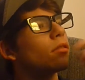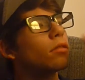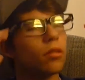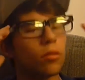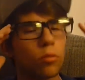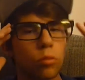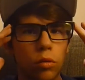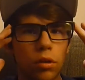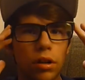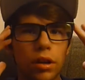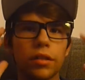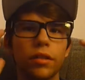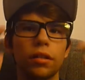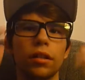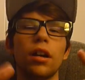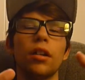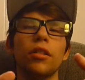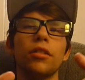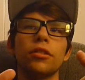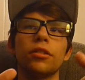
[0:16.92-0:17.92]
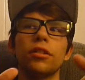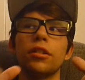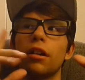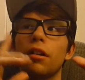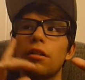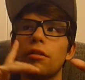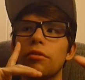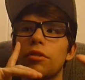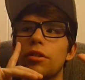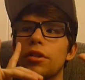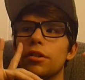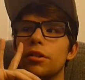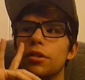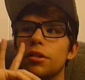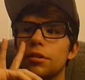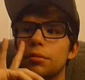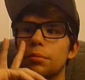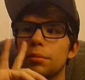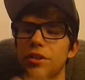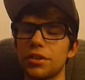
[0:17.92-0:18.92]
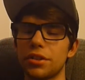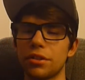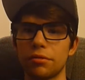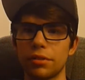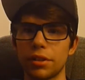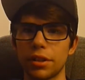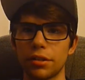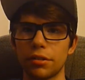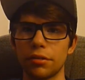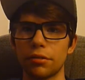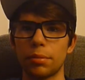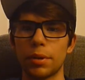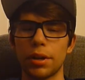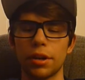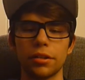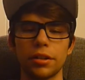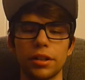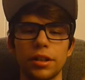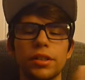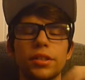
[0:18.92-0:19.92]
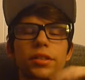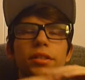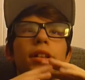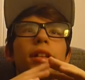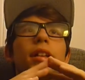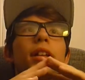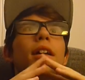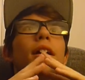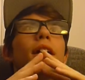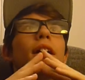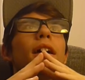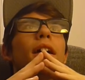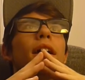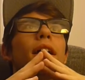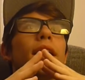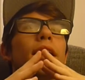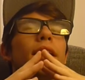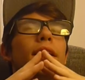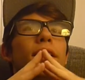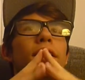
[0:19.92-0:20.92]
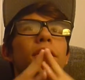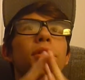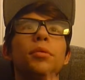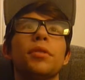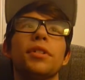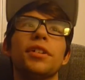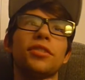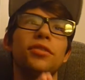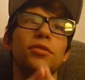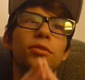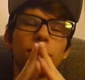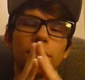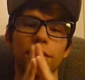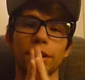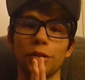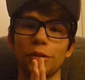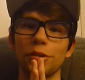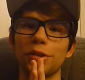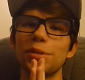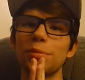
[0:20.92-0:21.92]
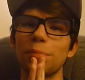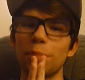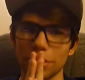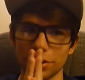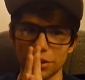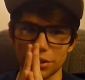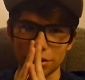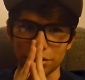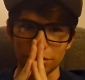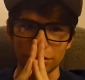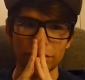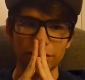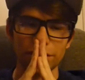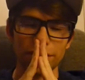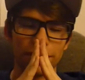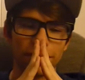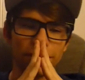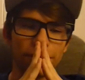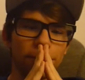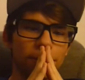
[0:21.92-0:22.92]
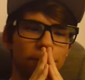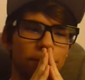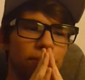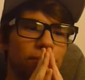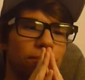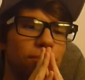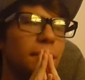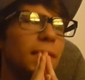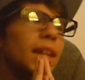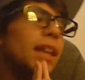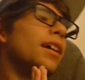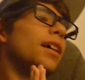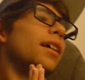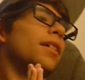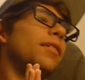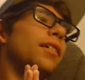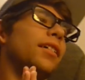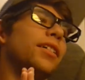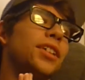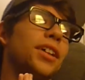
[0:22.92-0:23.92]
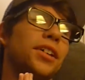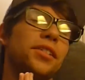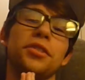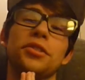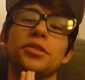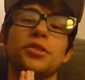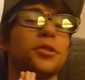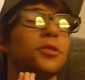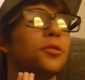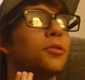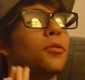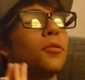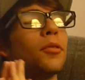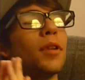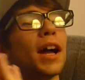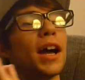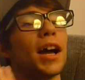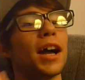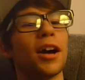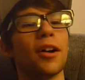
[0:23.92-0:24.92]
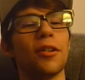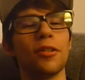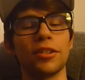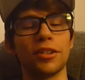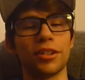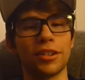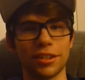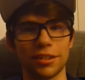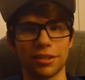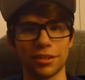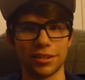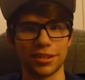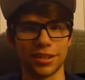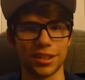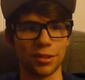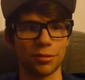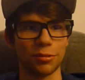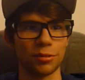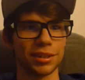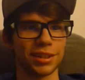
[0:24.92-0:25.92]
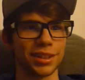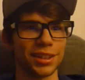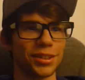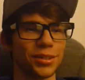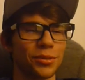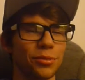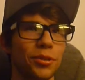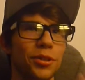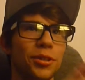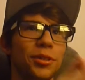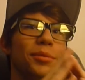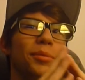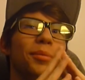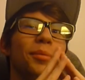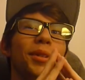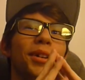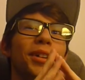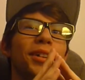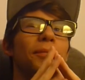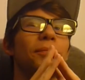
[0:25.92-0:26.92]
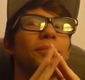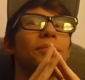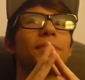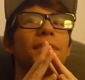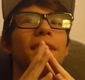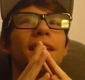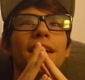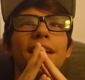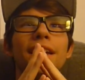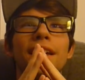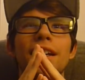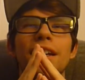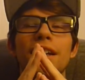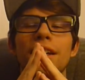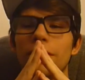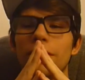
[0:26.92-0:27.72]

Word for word: one of the other of their music video parodies and this one is for Ghostbusters. Um, not exactly sure how they're going to deal with this one but you